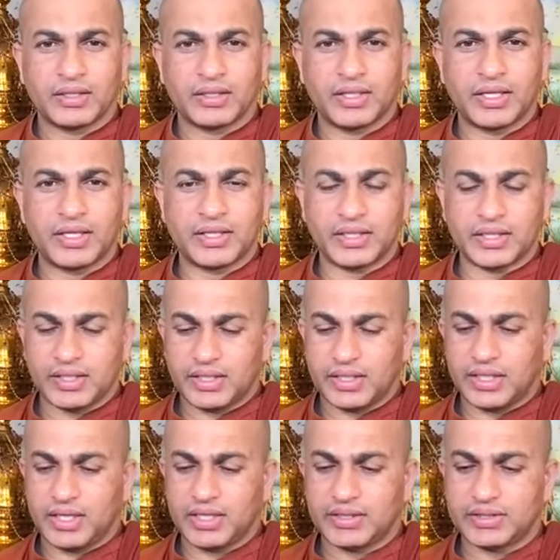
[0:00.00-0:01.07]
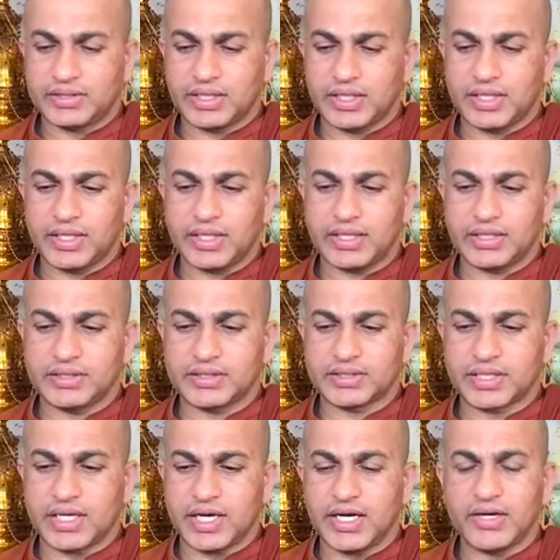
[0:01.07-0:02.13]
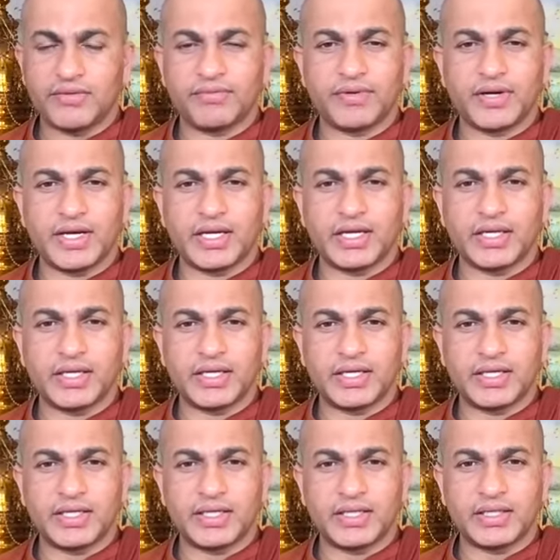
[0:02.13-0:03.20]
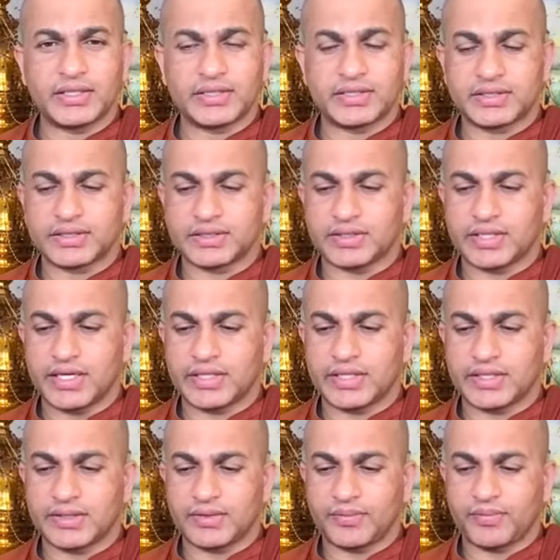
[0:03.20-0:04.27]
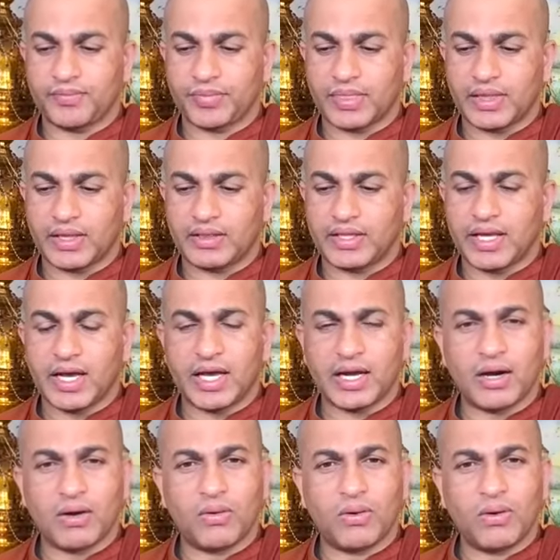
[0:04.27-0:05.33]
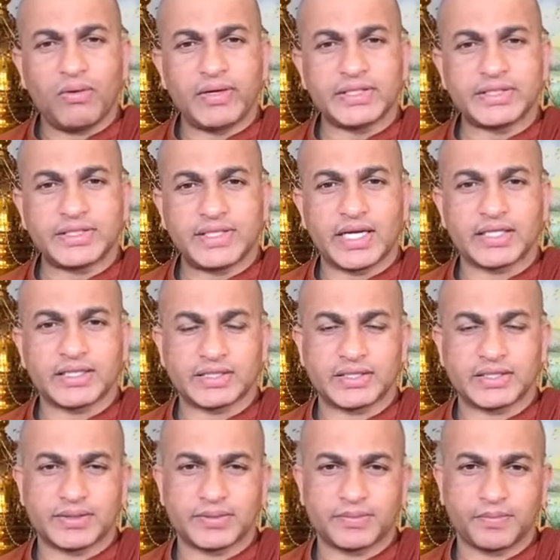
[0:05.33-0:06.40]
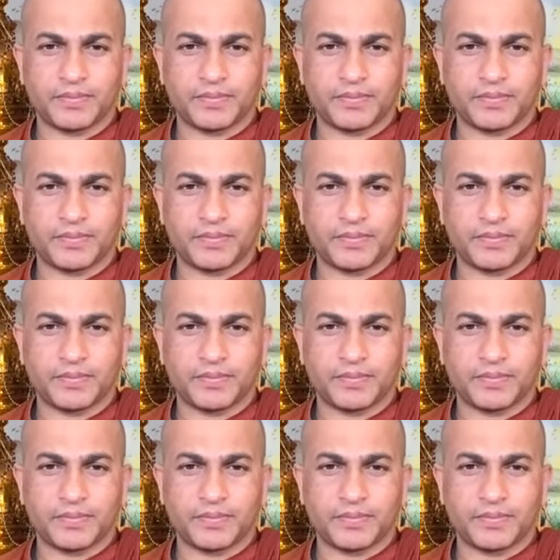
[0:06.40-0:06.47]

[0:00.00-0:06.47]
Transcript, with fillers: That it's a, it's kind of like it, it's that there are always dust.